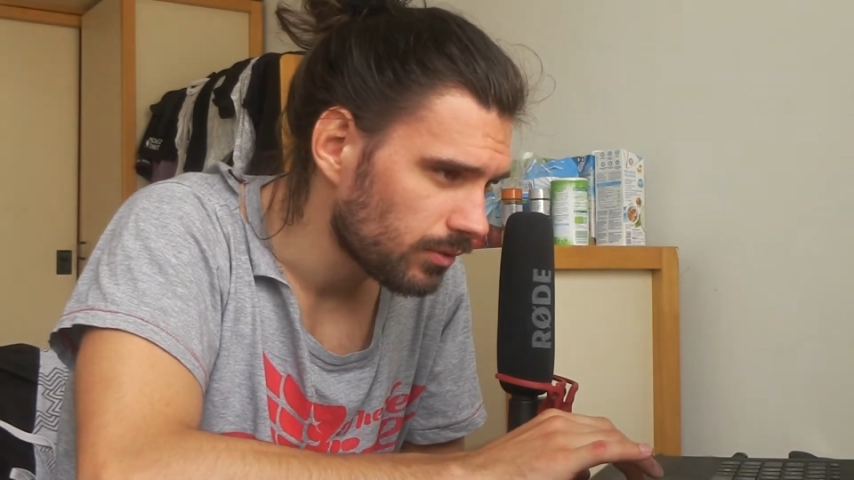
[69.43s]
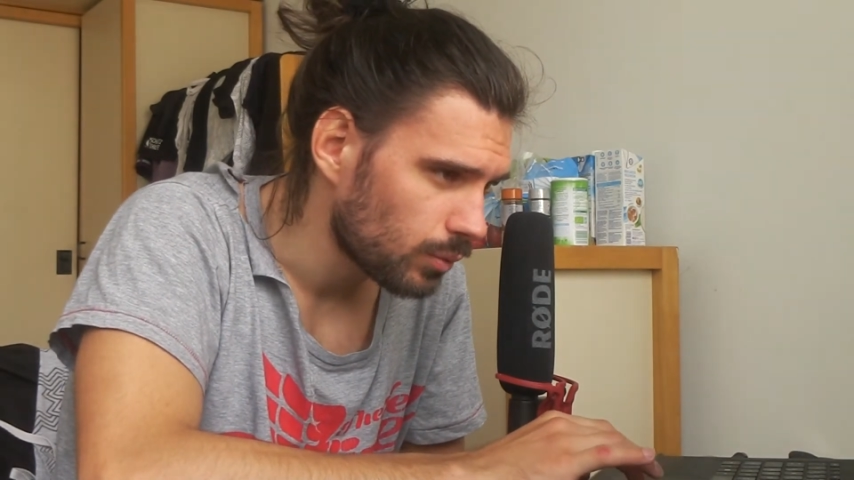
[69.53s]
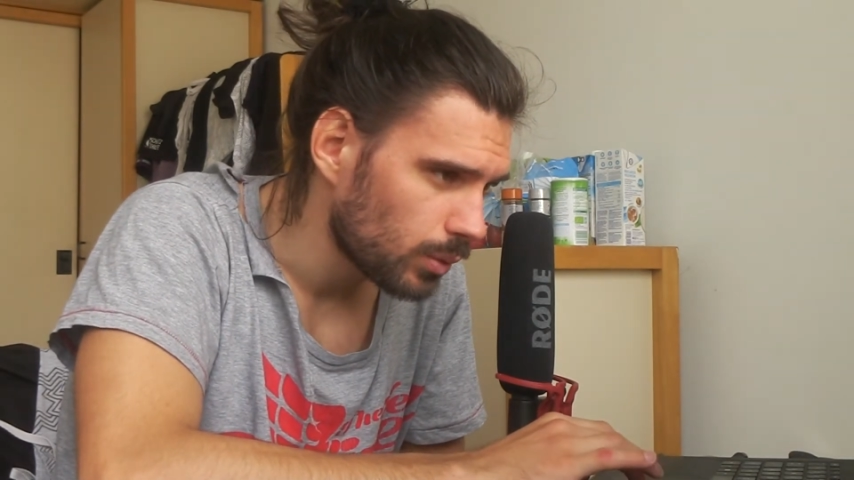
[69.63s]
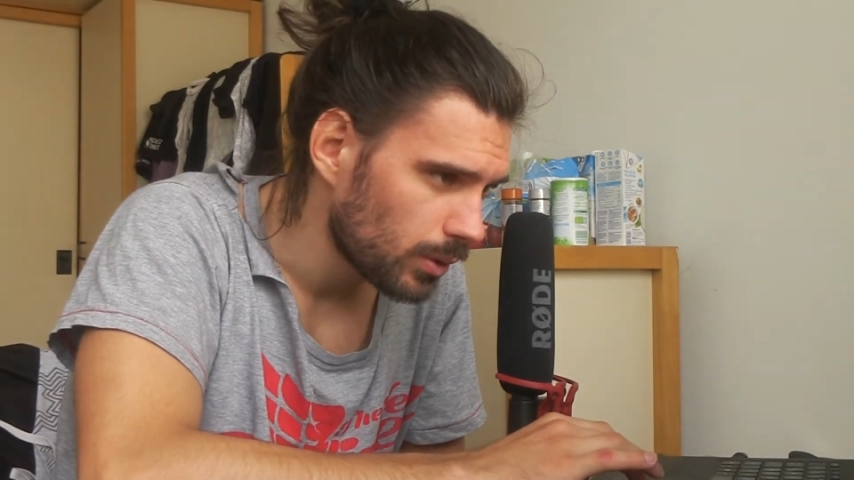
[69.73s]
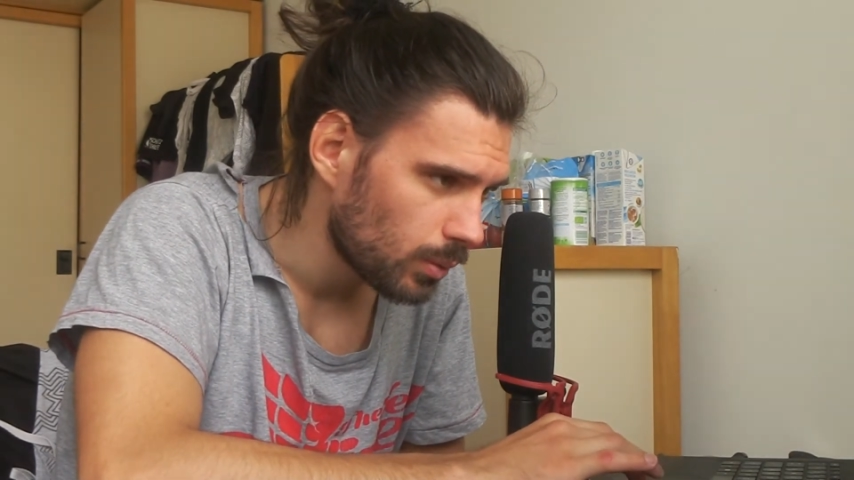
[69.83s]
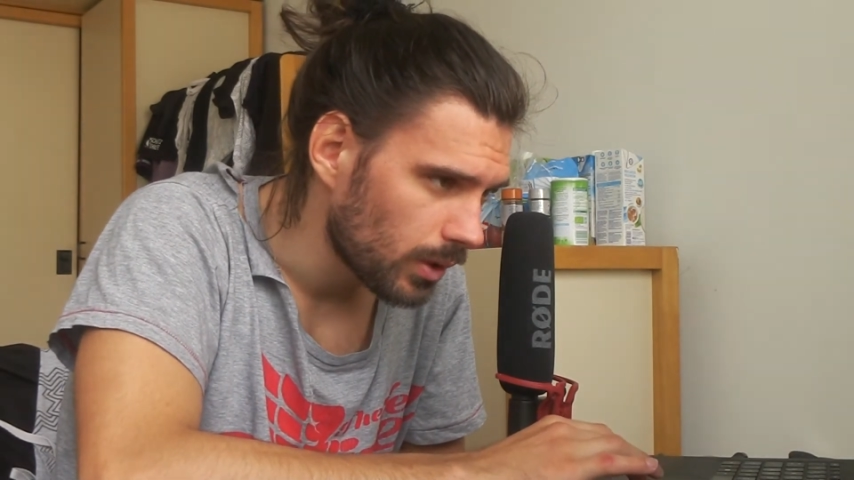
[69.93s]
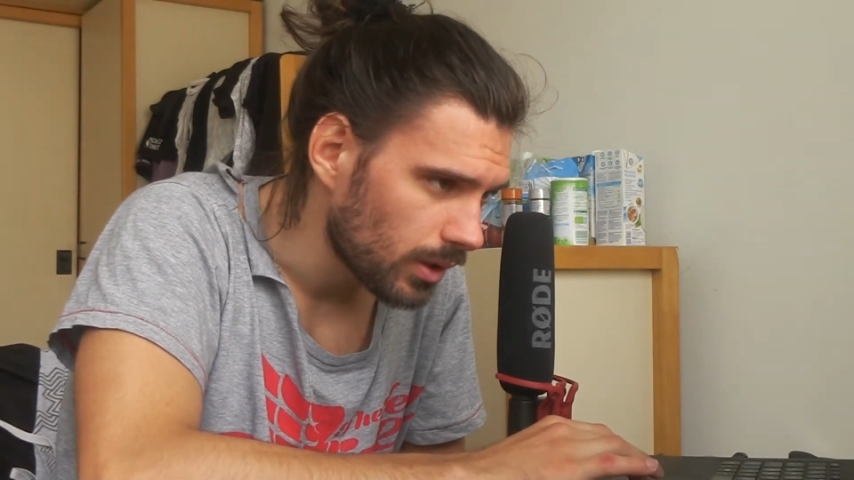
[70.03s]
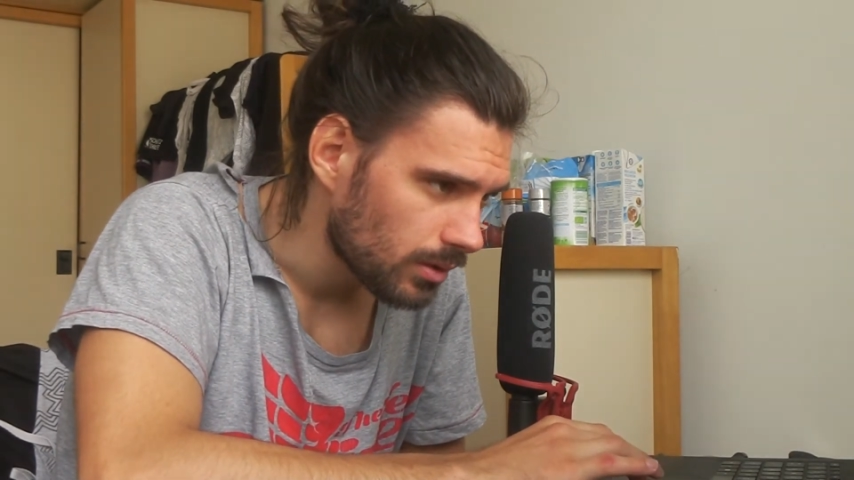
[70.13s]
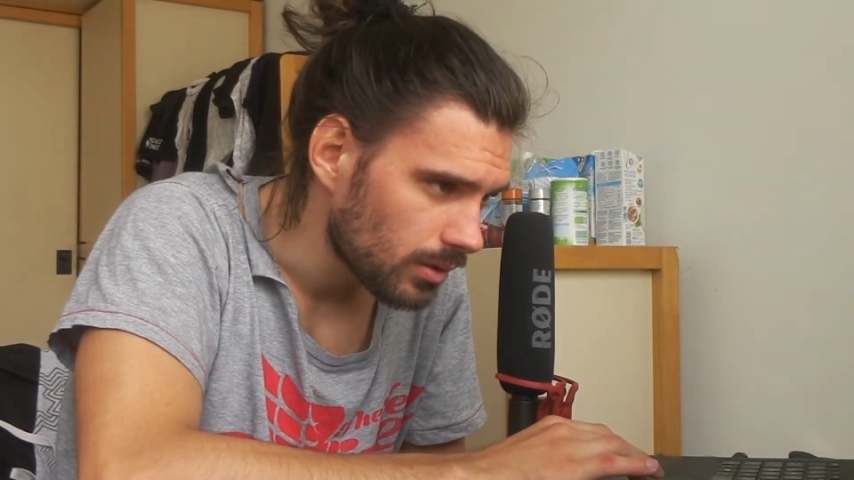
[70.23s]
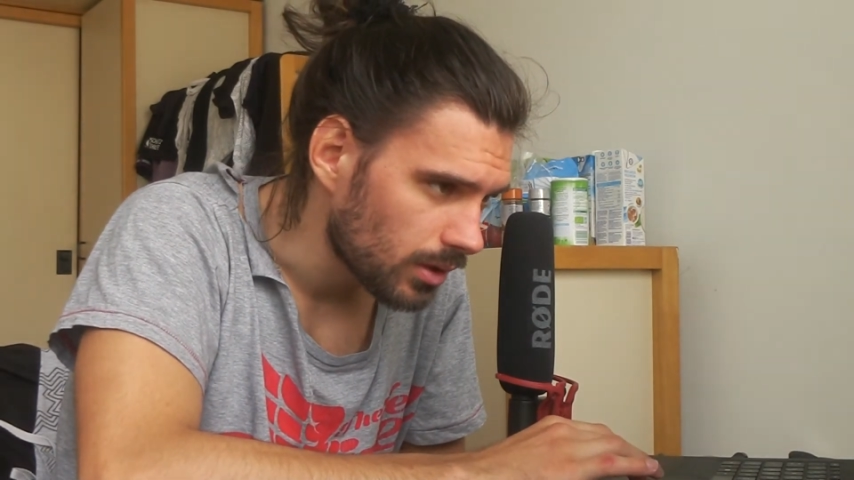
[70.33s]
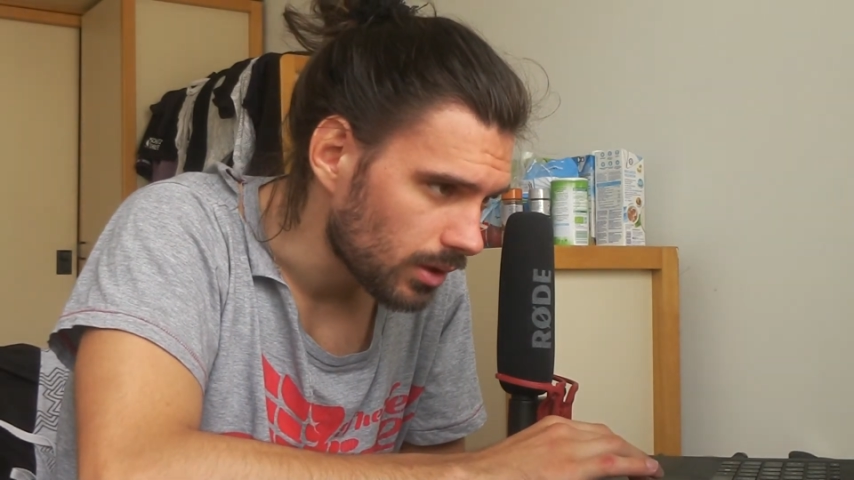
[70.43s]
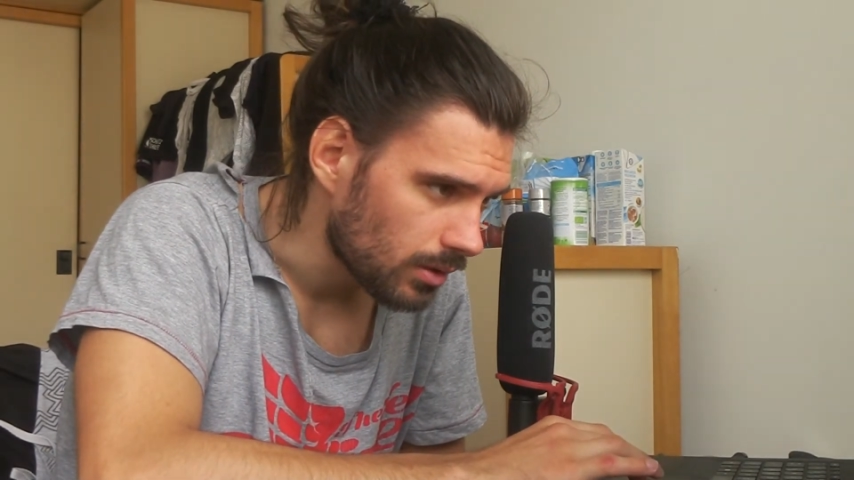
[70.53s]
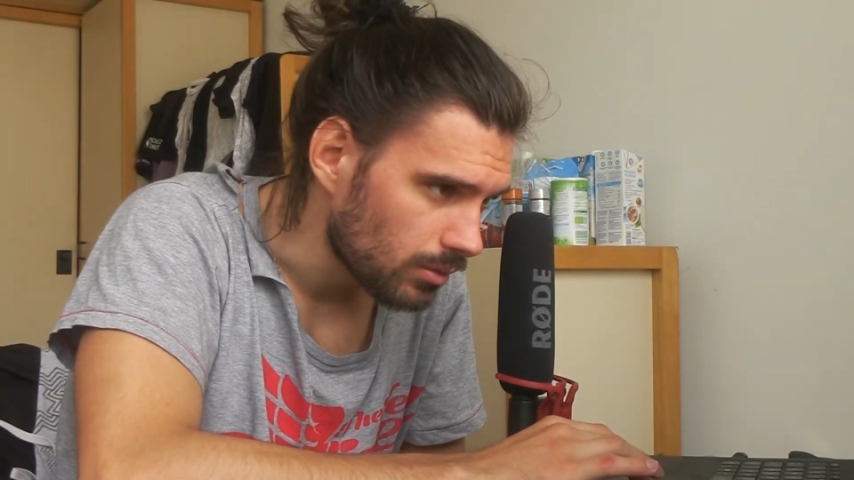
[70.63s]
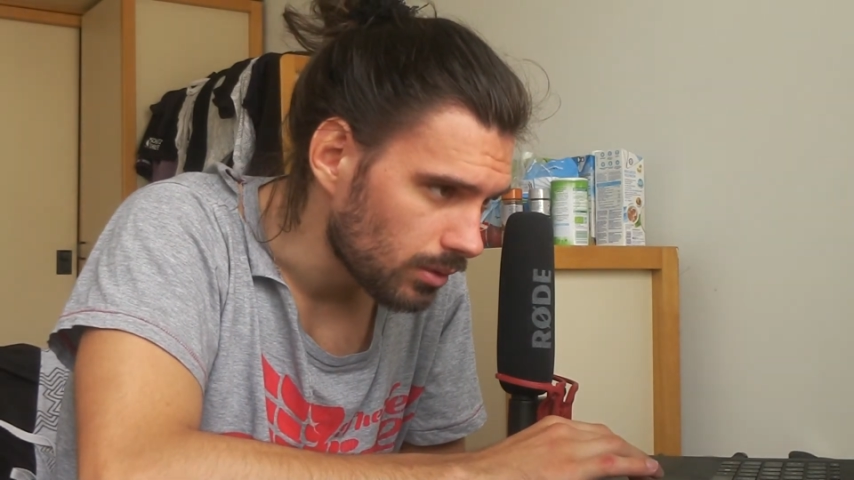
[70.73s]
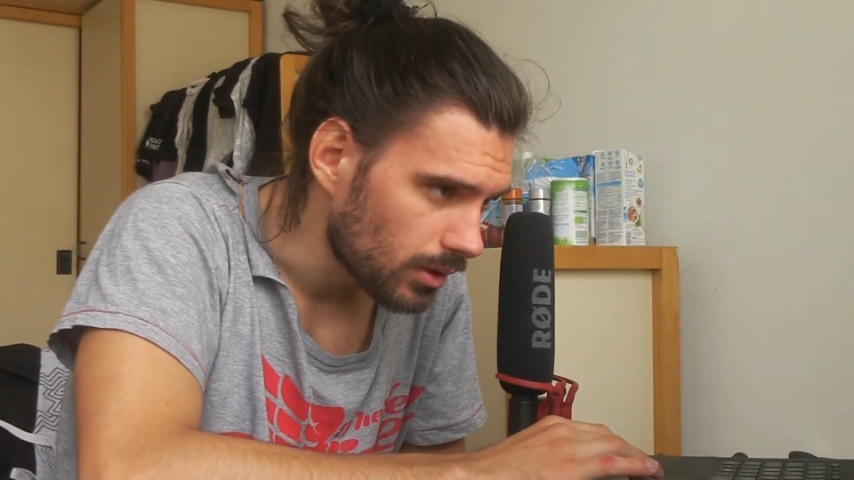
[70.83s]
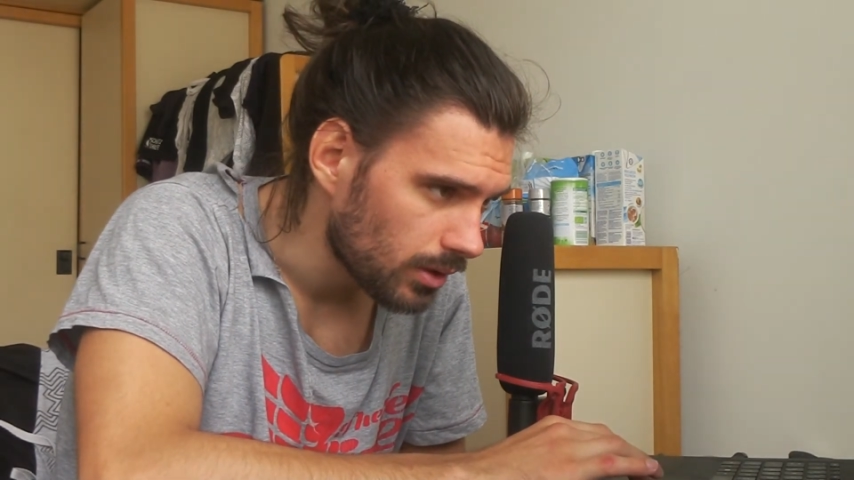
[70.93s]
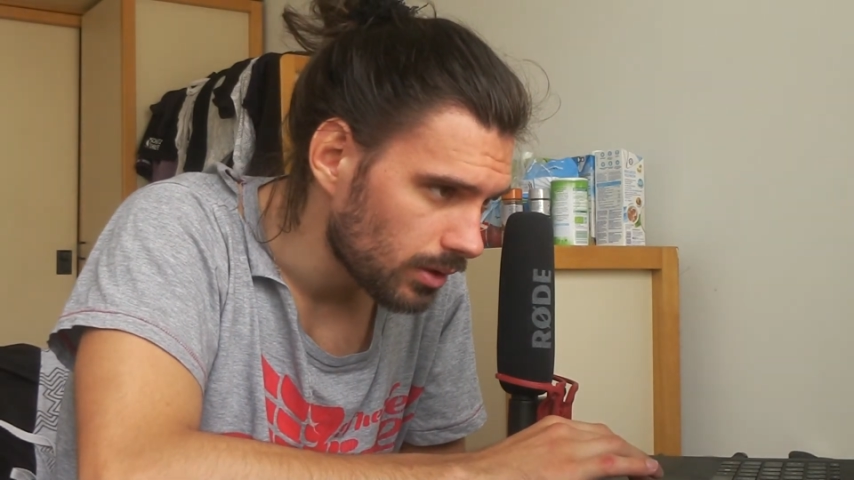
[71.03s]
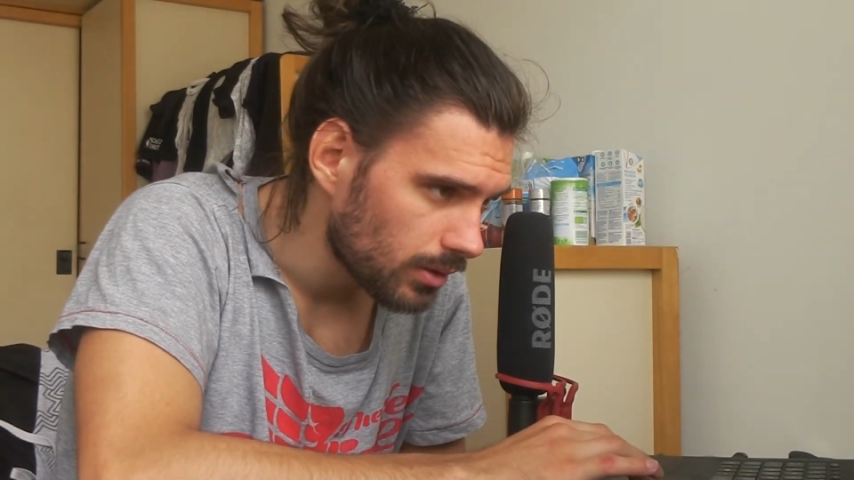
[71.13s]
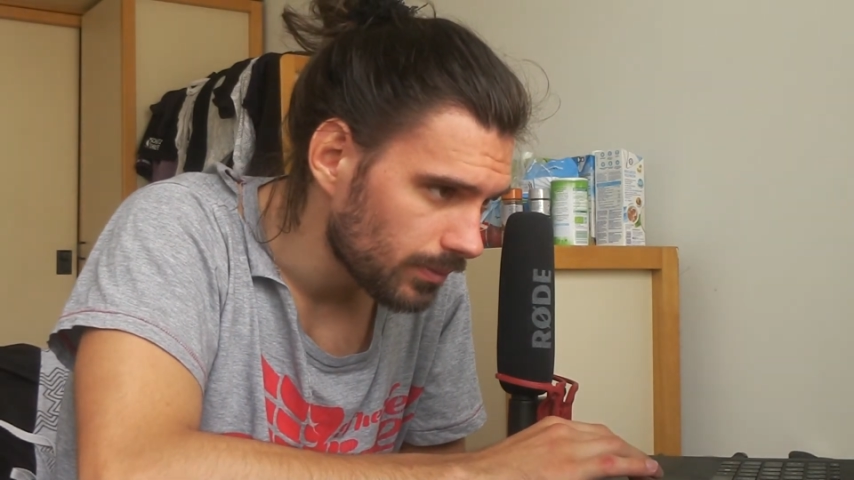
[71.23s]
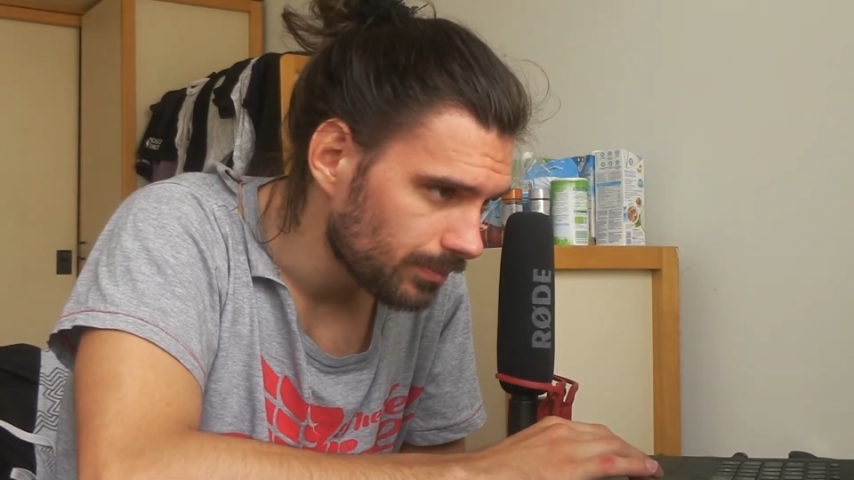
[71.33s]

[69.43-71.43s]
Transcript: we were to take a trade,